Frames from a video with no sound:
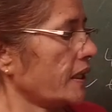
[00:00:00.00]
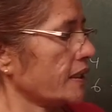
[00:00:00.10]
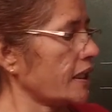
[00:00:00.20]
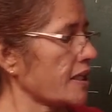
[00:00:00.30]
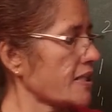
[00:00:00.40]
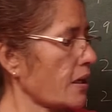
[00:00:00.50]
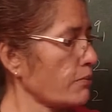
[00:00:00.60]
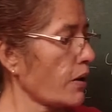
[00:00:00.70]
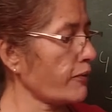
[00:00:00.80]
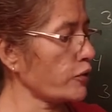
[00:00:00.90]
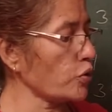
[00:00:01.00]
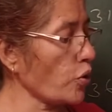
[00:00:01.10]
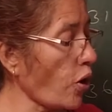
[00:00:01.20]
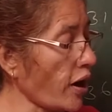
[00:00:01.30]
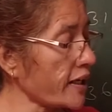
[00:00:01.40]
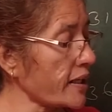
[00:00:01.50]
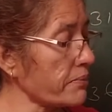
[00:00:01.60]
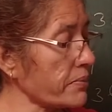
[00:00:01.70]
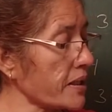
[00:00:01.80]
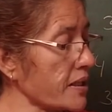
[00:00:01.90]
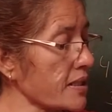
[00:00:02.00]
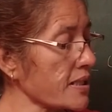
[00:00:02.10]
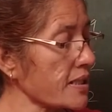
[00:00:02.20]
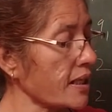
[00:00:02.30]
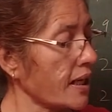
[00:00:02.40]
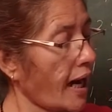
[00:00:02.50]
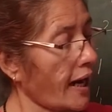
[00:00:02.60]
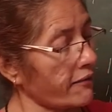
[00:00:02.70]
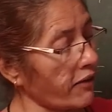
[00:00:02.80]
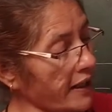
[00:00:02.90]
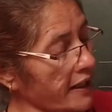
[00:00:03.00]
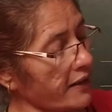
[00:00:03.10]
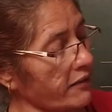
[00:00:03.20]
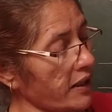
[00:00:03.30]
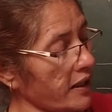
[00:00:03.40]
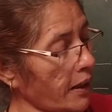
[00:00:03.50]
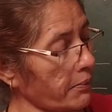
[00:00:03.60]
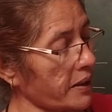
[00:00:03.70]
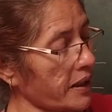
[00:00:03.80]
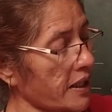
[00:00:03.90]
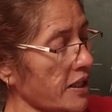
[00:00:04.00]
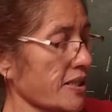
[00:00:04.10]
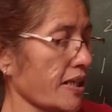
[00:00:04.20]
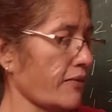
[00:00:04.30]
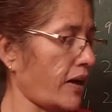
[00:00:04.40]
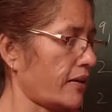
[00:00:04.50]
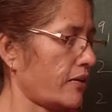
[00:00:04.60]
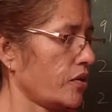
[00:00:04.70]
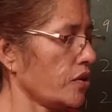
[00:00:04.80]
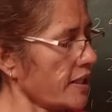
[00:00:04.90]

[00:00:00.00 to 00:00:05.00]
The sum of two odd numbers and one even number is even.